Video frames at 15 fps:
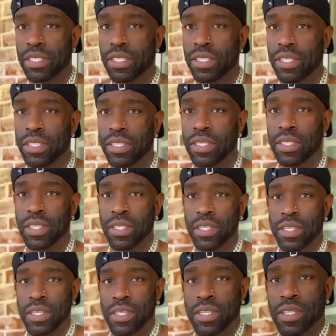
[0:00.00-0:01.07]
Bro,
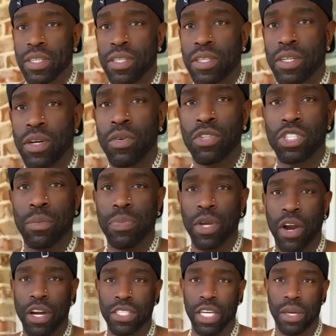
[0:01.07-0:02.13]
see now you getting Who's your PR team?
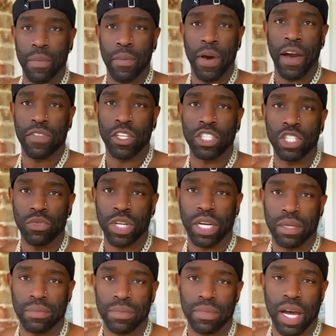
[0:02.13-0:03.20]
I tell I'm you, don't worry them.
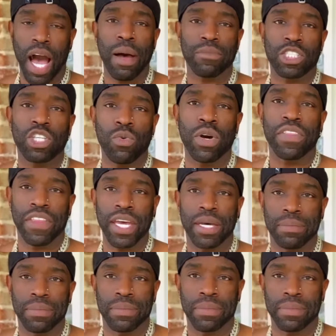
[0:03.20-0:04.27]
about that. I'm suing them. Don't
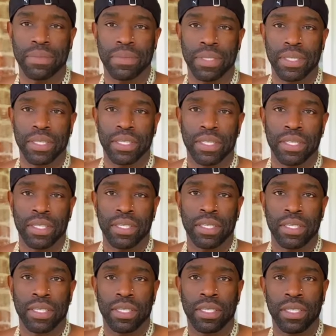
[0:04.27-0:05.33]
worry about that.
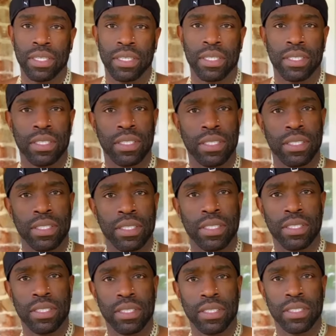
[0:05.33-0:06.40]
Yo, go upstairs, put a
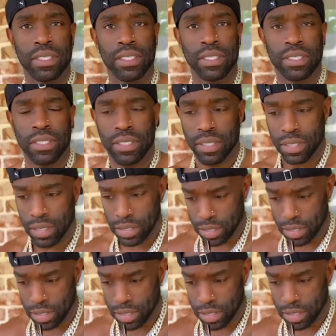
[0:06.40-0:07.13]
shirt on, put that